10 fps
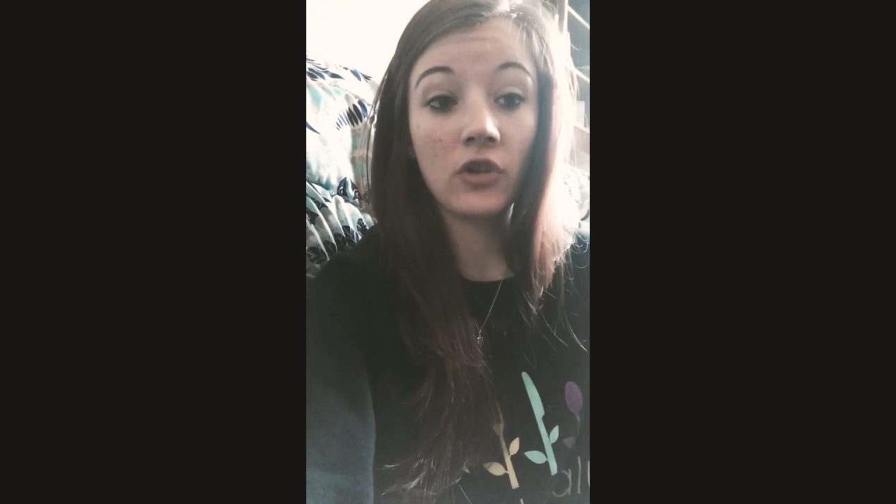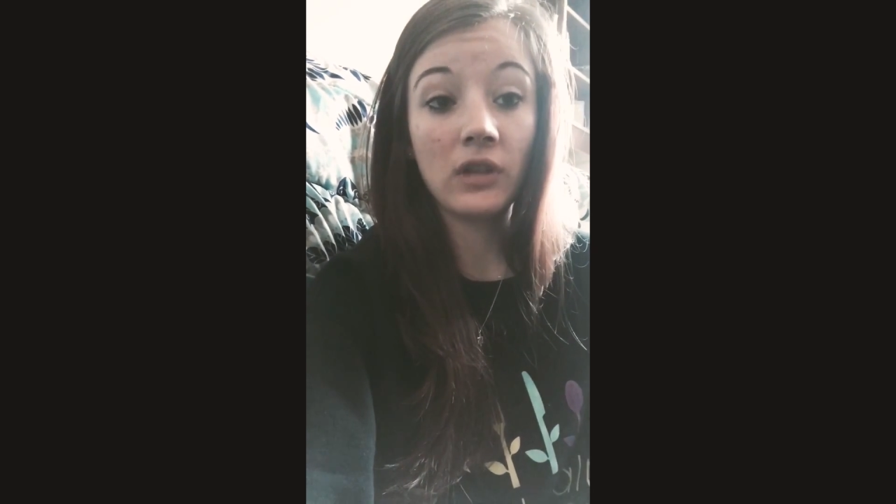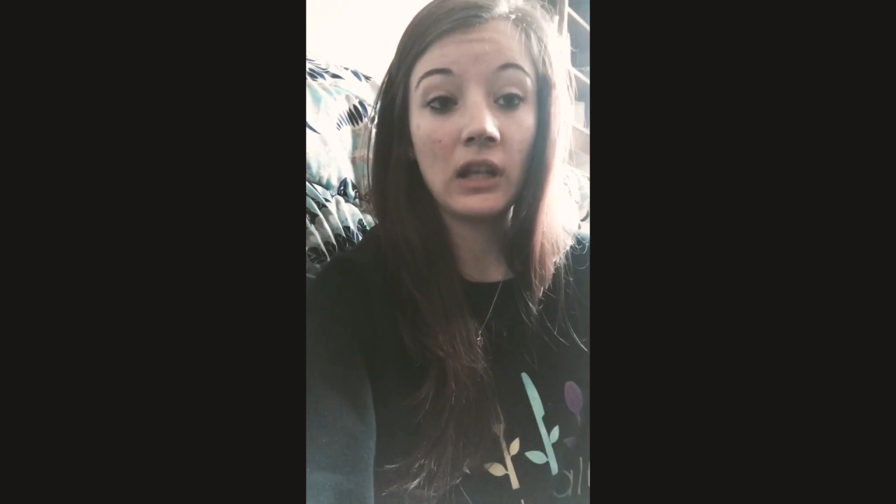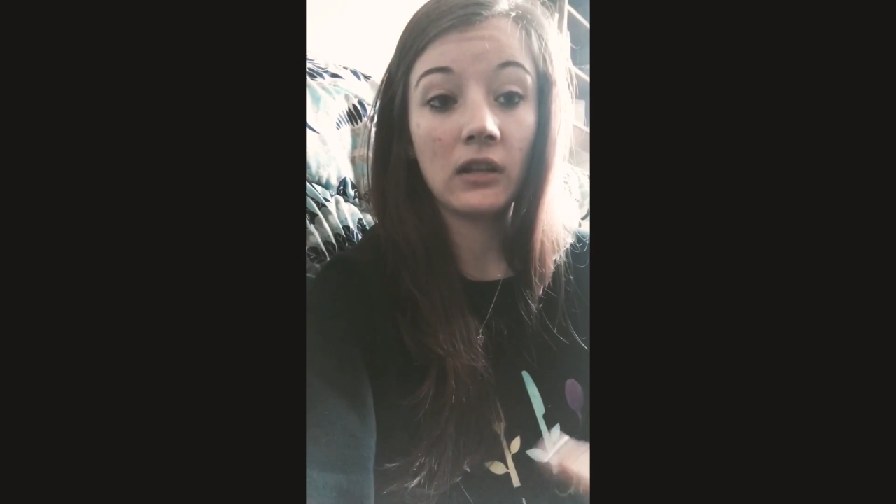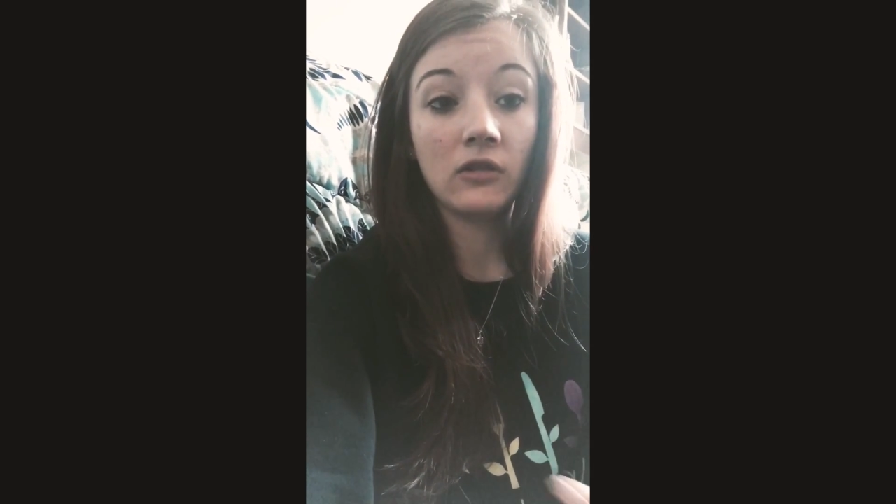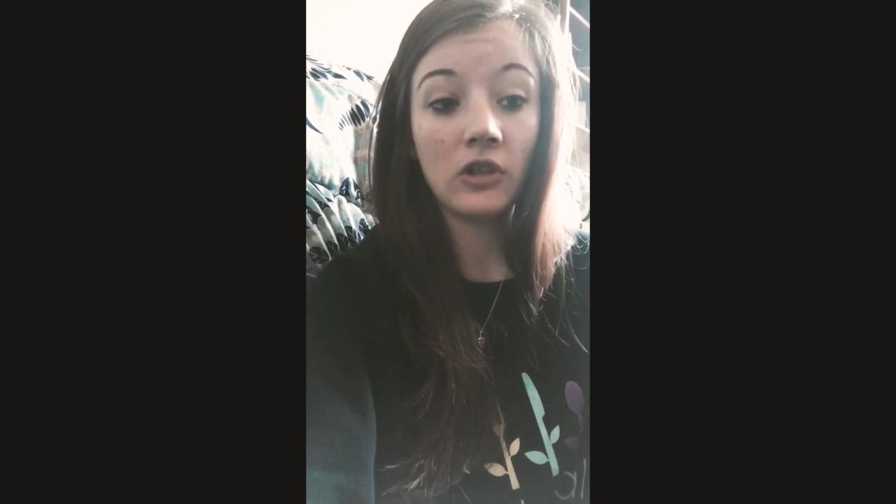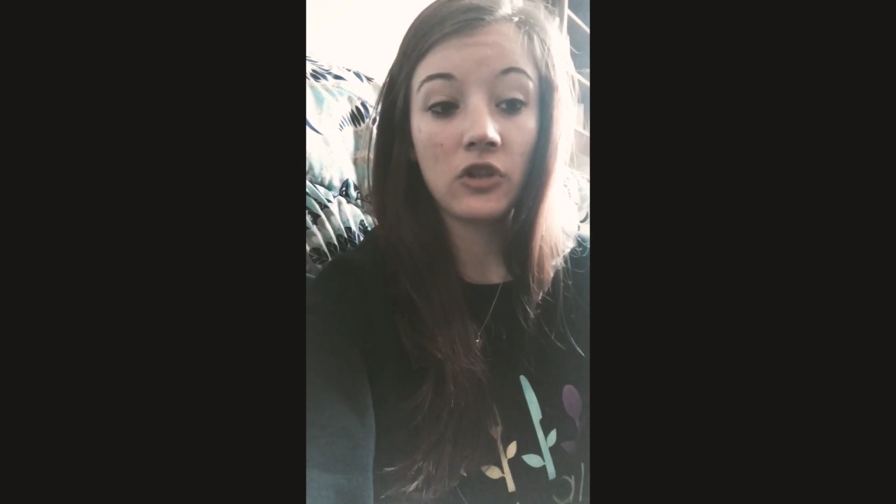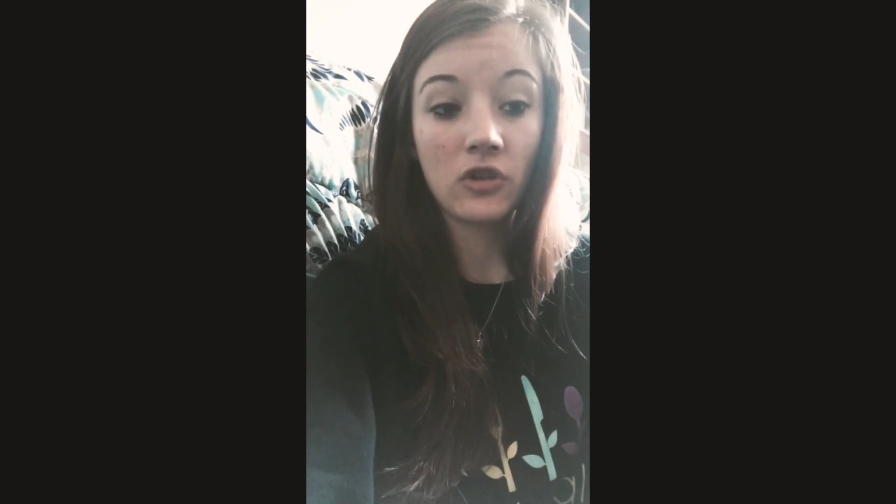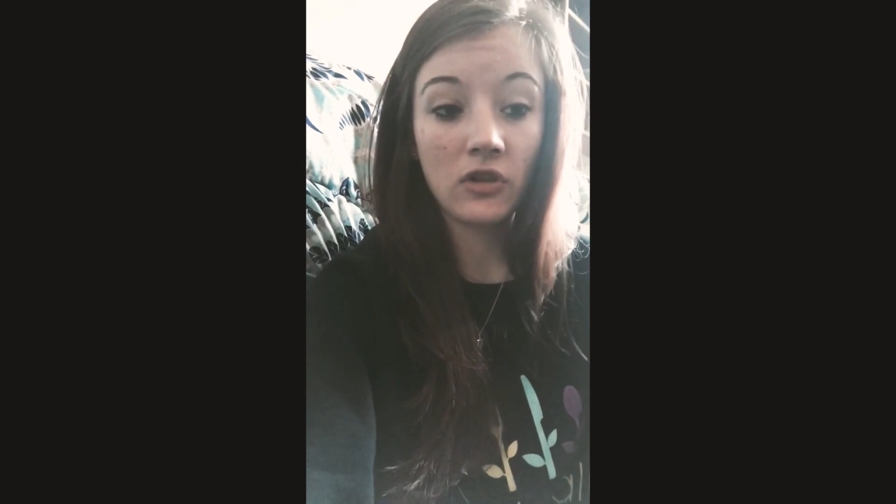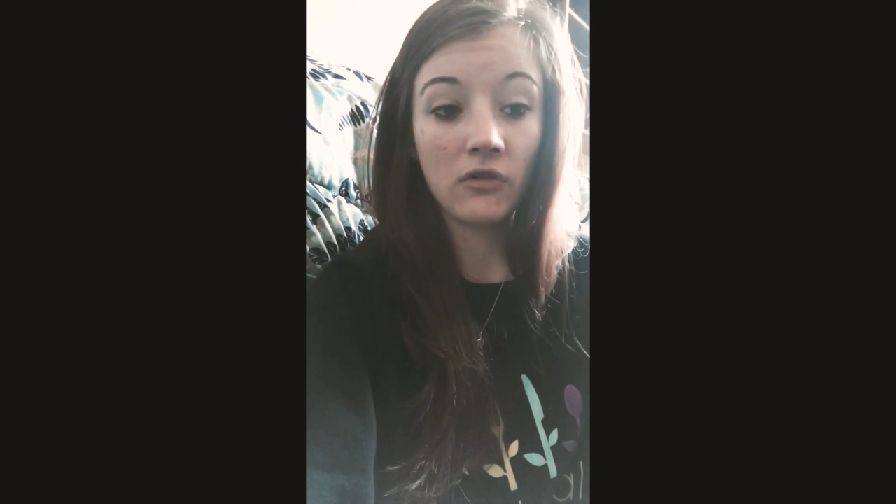her thinking the
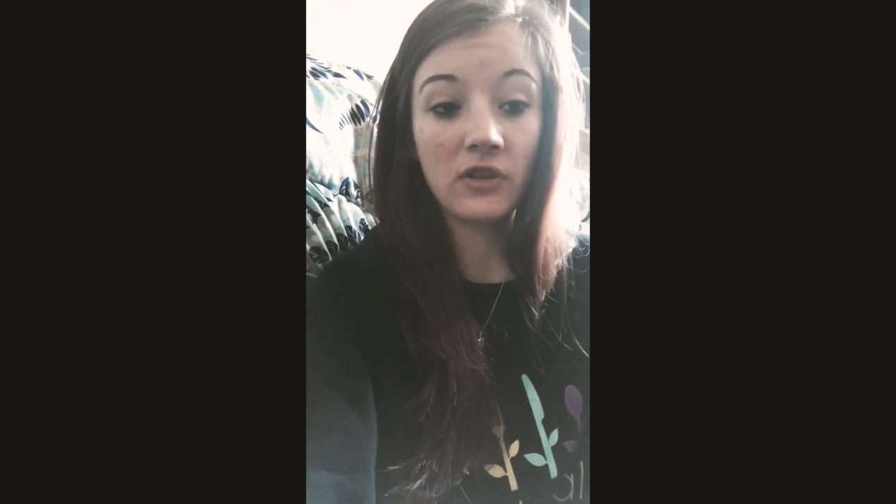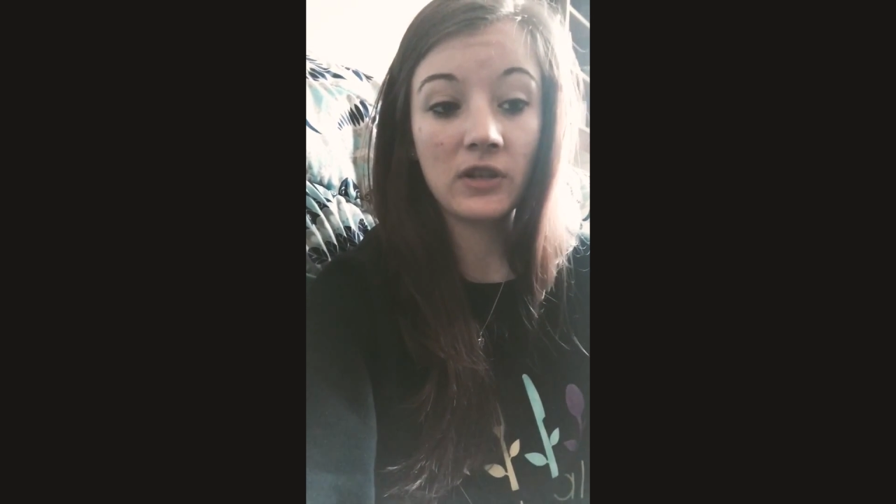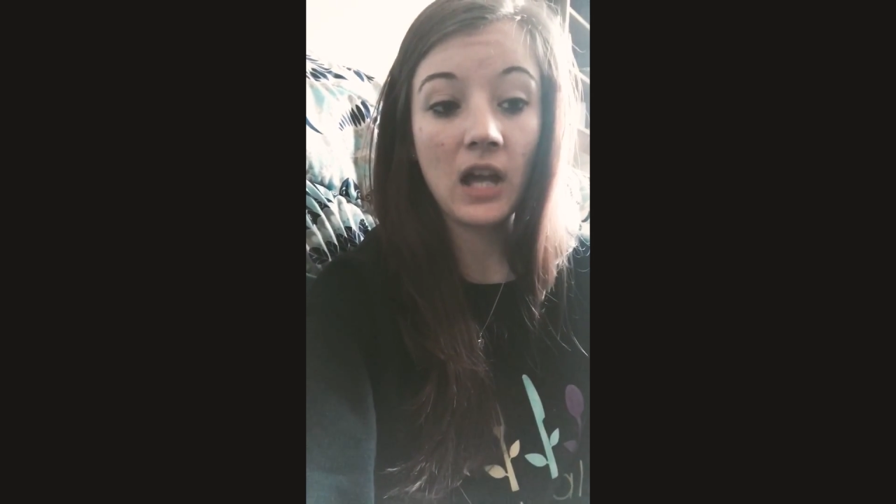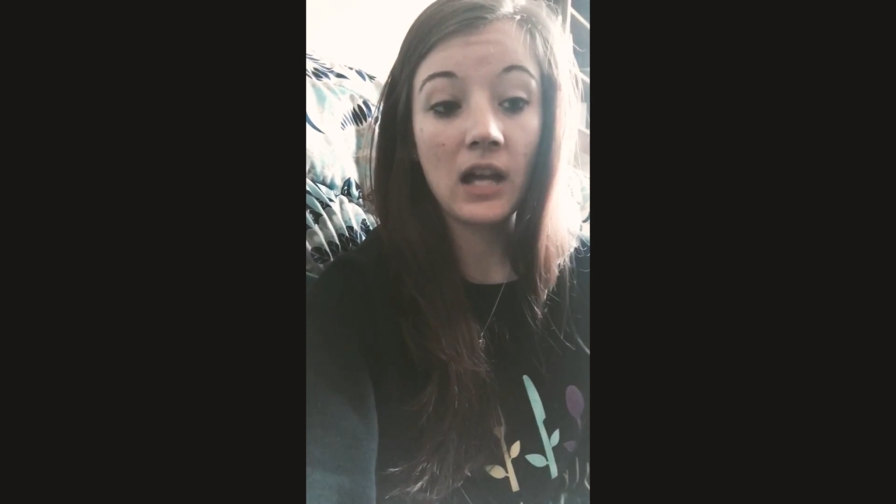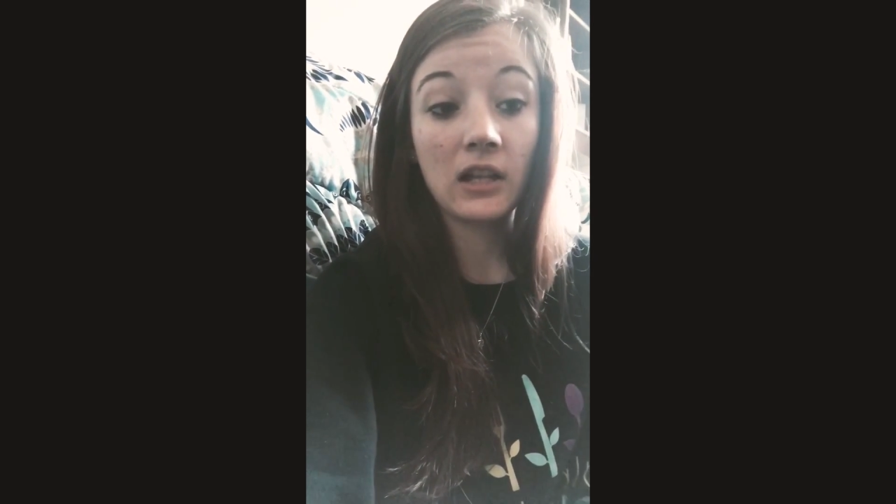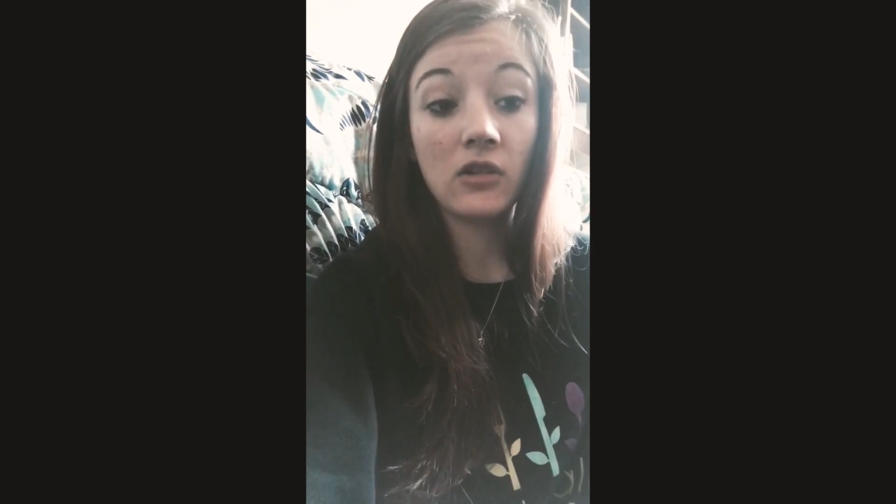leash is so slack,